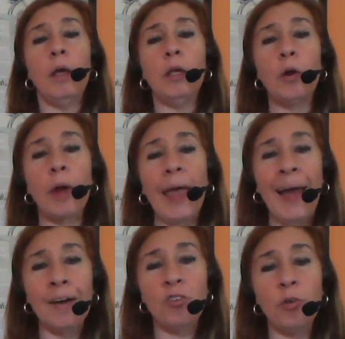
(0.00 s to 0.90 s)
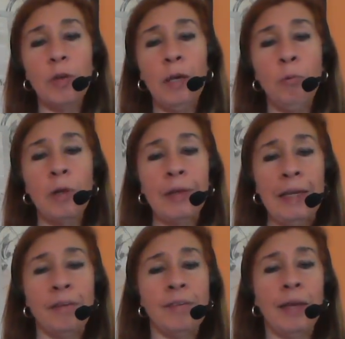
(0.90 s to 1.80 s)
You're actually
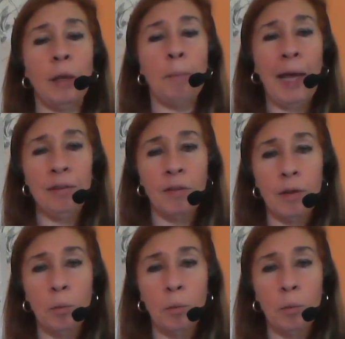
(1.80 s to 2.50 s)
releasing mental,